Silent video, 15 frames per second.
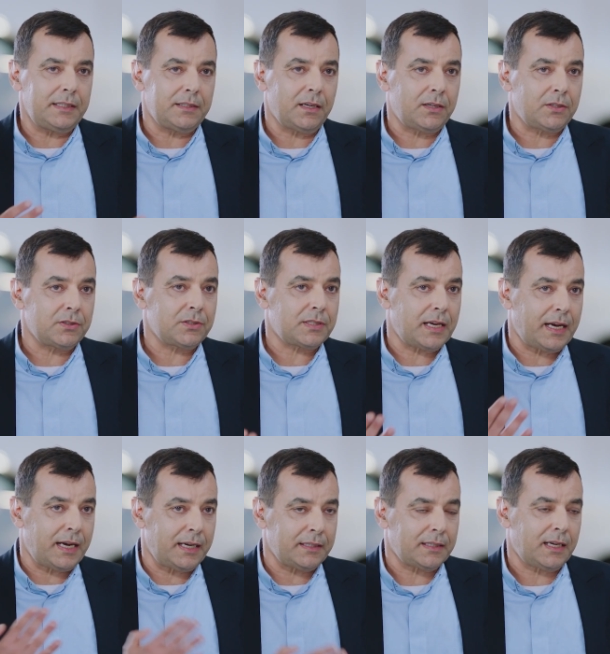LIDARs
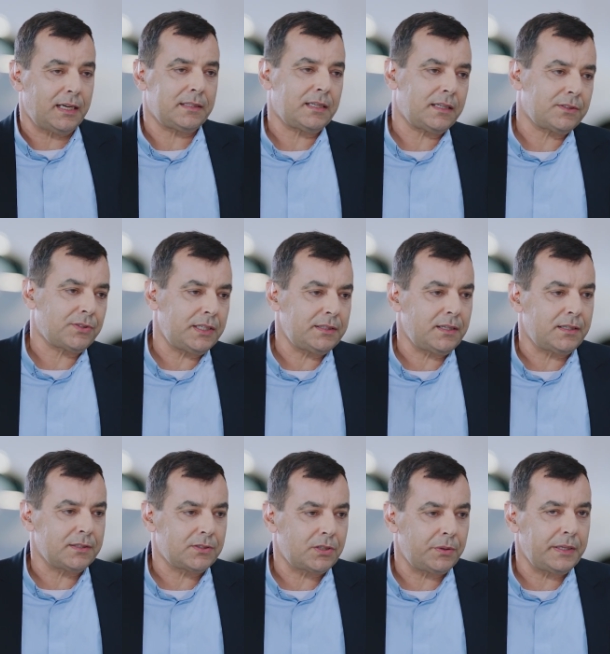and, and, and
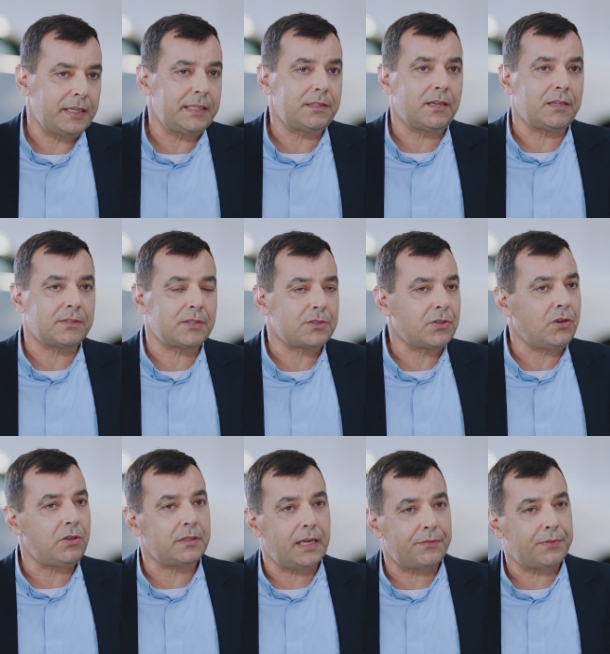radars. So in LIDARs, it's
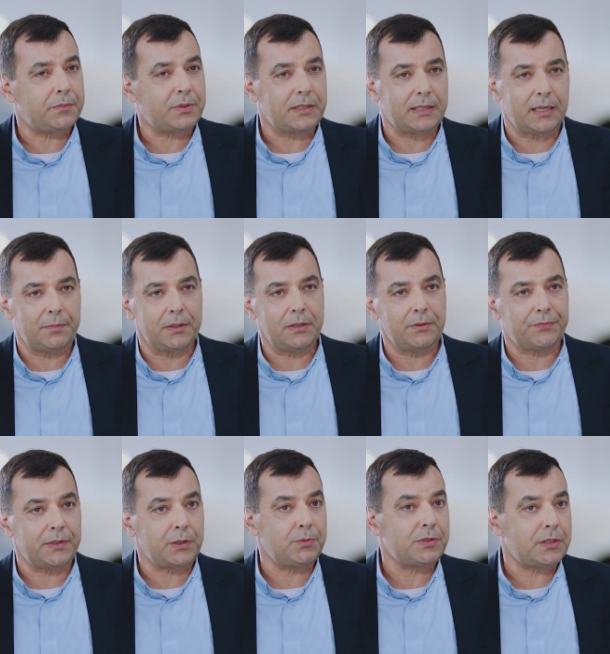called FMCW,
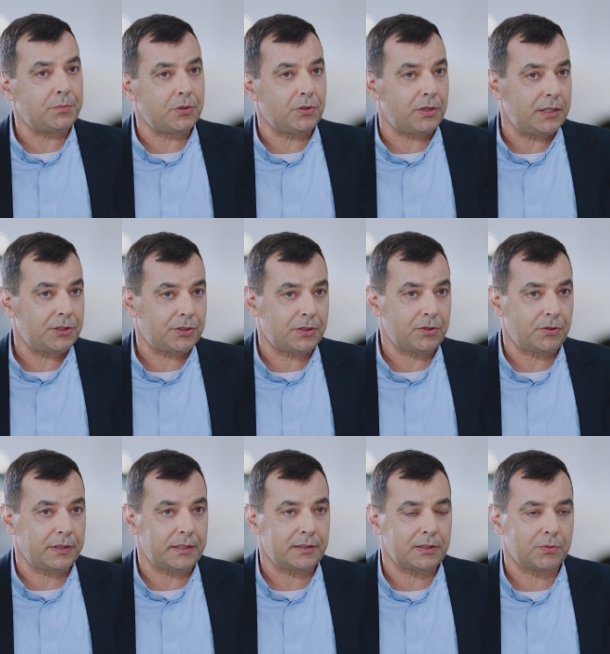Frequency Modulation
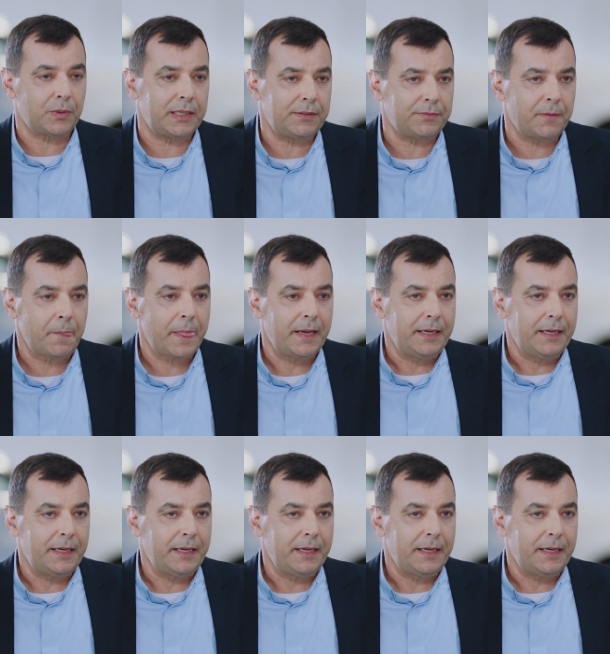Coherent Wave.